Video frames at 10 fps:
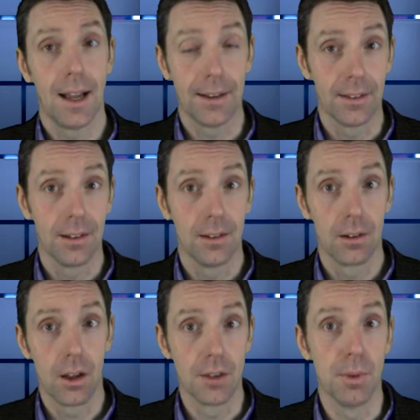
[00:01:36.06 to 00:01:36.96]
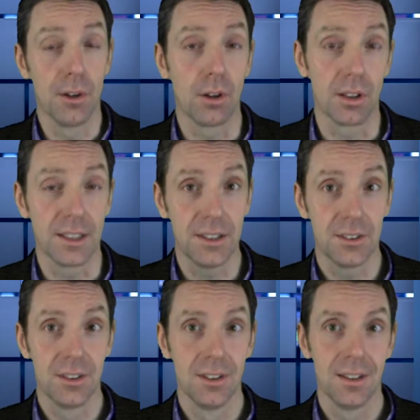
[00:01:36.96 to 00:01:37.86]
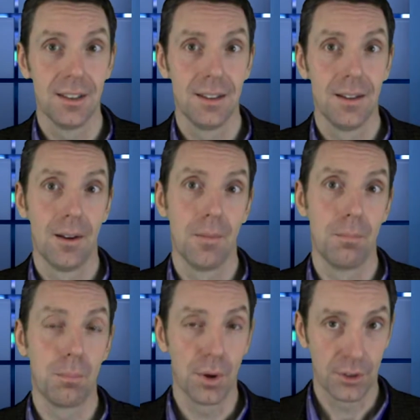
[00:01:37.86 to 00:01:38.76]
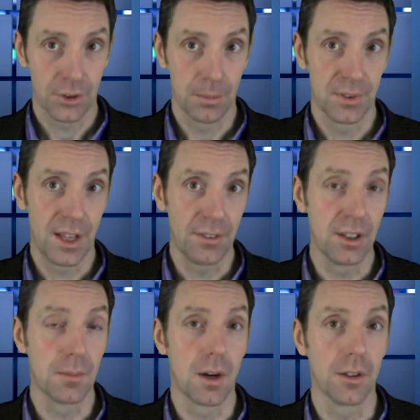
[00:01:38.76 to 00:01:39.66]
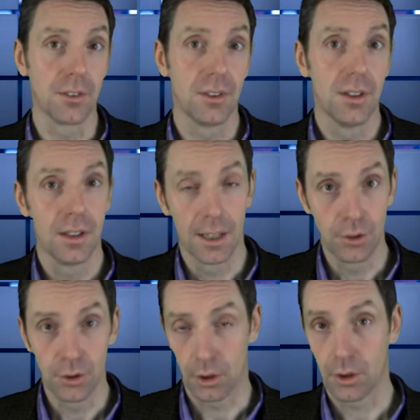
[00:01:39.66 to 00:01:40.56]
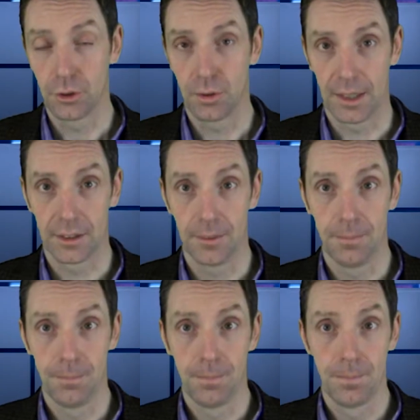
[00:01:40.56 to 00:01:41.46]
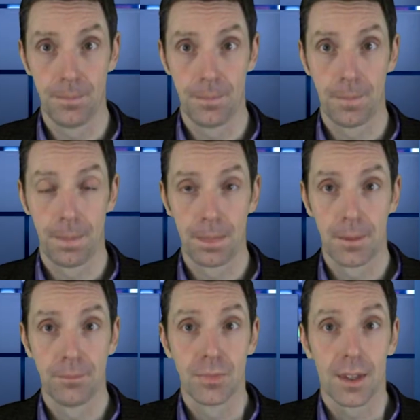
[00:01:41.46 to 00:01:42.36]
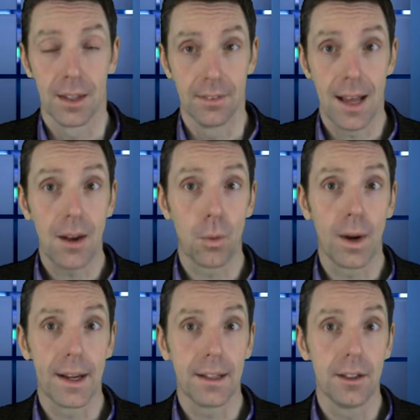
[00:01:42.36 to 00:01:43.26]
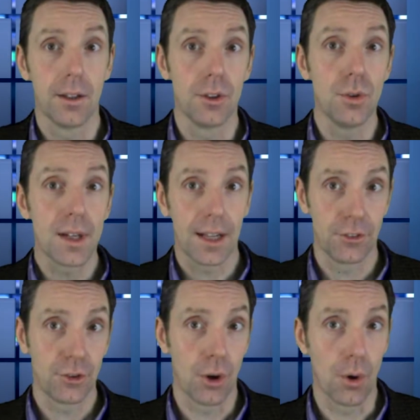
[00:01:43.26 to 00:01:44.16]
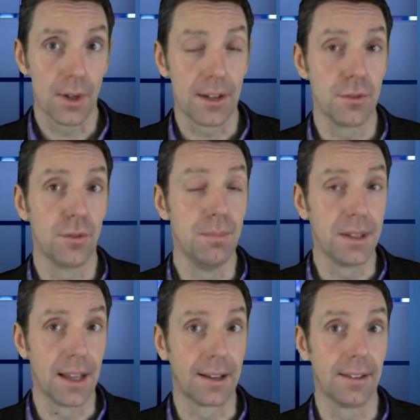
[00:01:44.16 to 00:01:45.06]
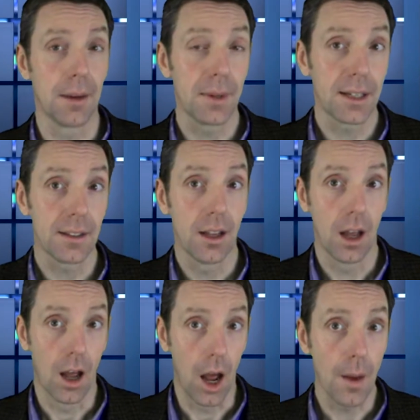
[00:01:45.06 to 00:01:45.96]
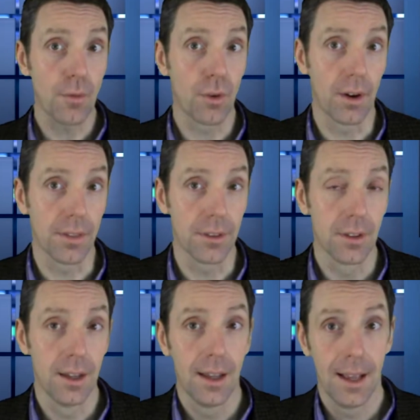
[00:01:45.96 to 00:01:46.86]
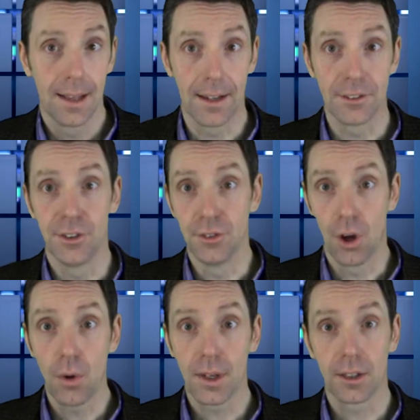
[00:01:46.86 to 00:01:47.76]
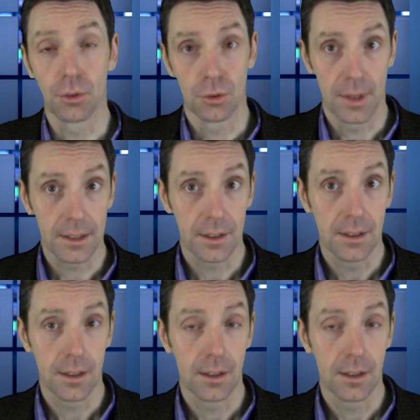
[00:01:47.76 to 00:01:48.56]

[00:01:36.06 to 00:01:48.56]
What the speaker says: And last but not least, put some safety demands into your contract. In that way, you can show that you've been examining up front, that you know that the contractor,